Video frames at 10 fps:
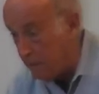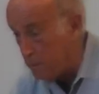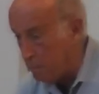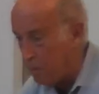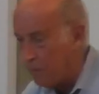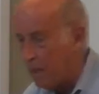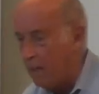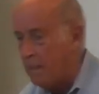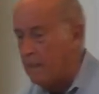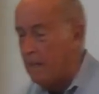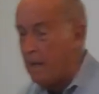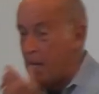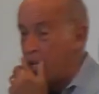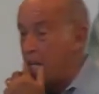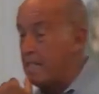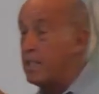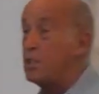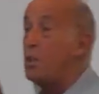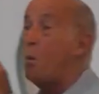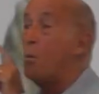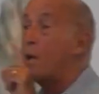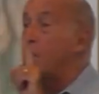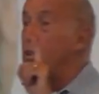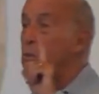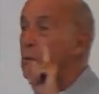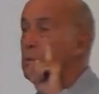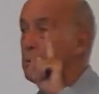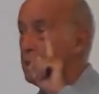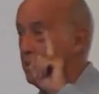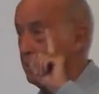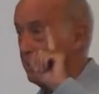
it is pretty far. And I said, don't worry, you won't.